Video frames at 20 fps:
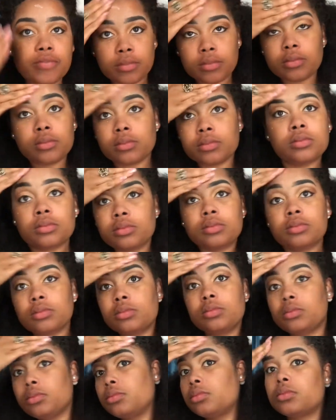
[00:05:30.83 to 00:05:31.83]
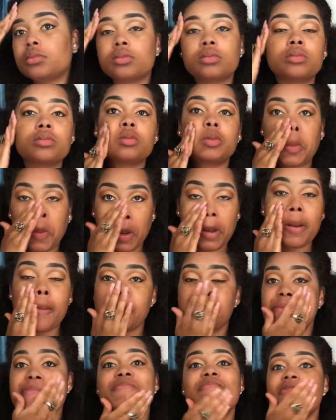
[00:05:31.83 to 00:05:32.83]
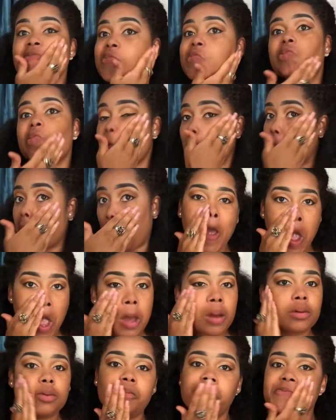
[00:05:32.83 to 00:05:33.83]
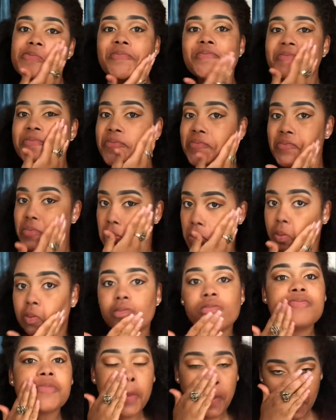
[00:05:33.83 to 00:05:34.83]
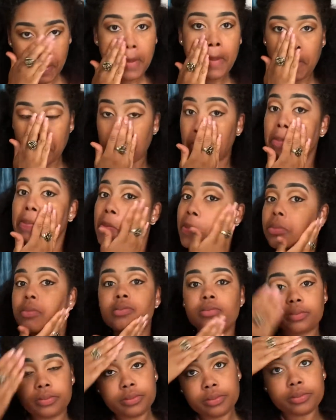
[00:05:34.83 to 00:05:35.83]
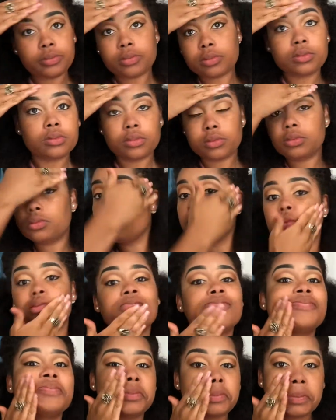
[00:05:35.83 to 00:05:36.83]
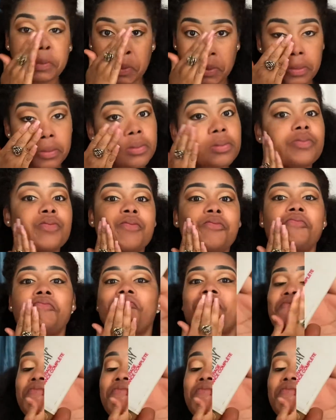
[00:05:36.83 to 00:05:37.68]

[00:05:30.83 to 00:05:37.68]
Now I'm taking my primer by NYX. It's called Pore Filler, and I'm just spreading that all over my face. And then I'll be